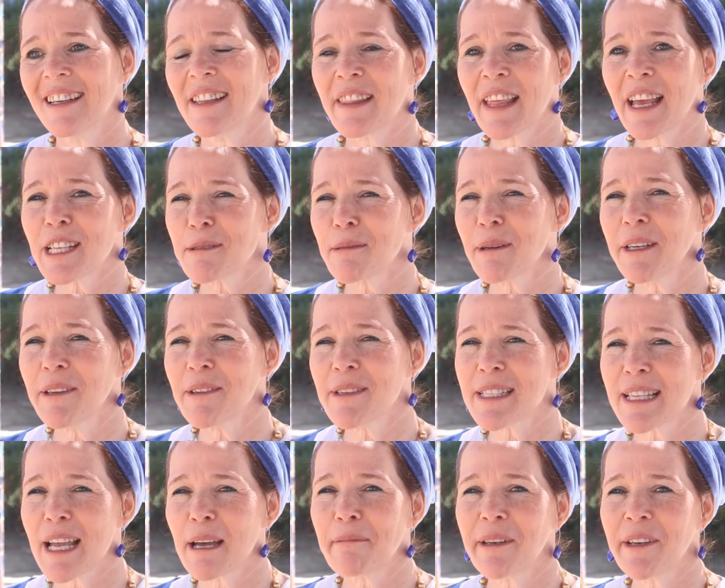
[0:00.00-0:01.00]
that's when you
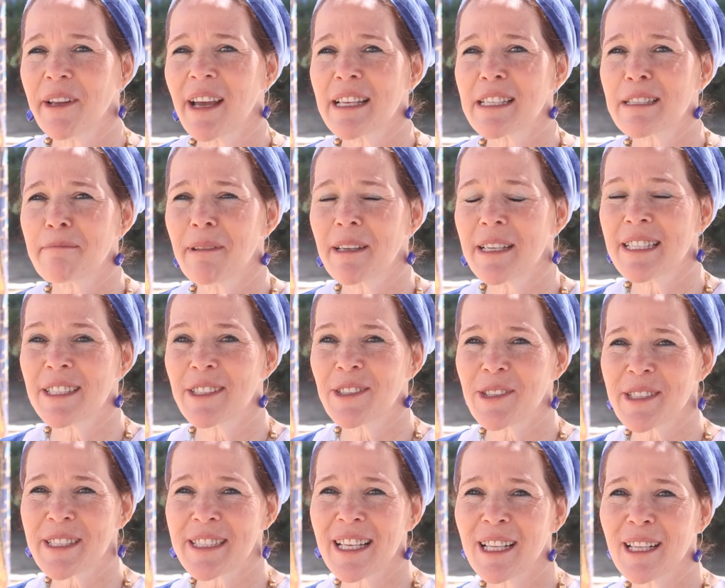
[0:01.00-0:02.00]
stop and you ask
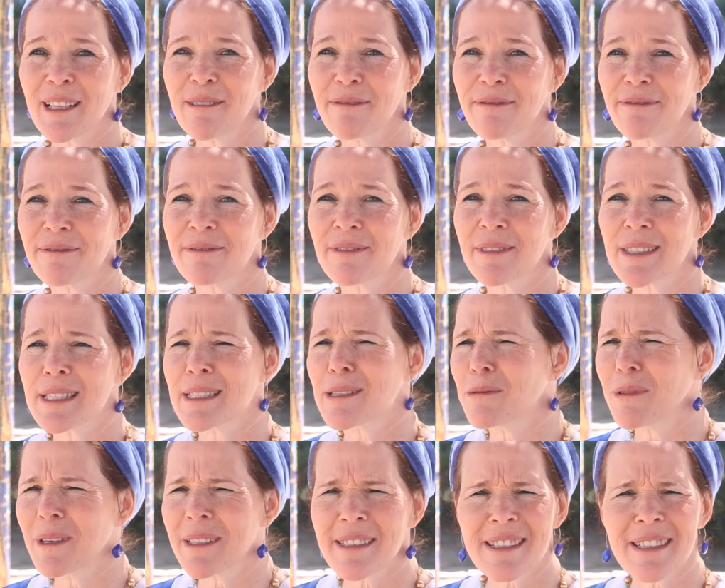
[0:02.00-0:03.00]
yourself,
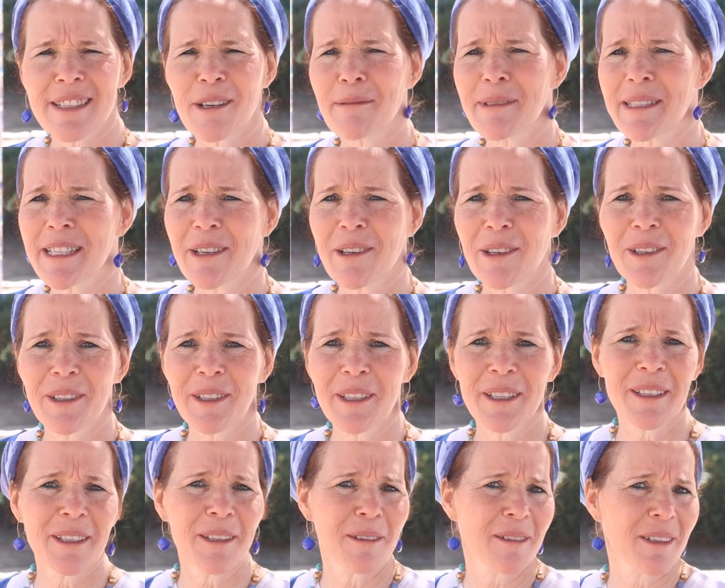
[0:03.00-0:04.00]
so what does Yom
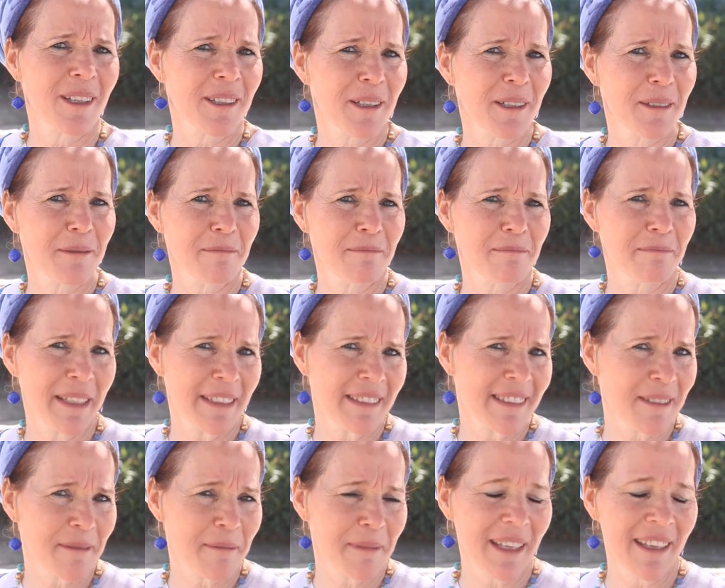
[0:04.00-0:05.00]
Hazikaron mean
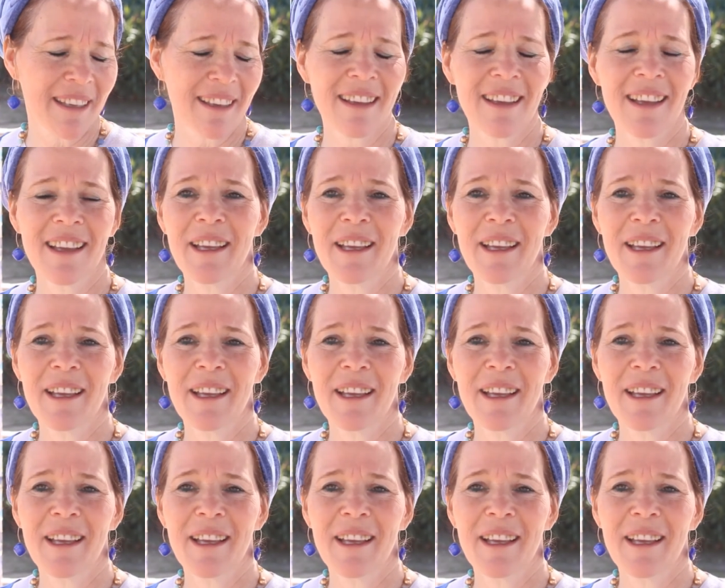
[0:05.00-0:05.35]
to me?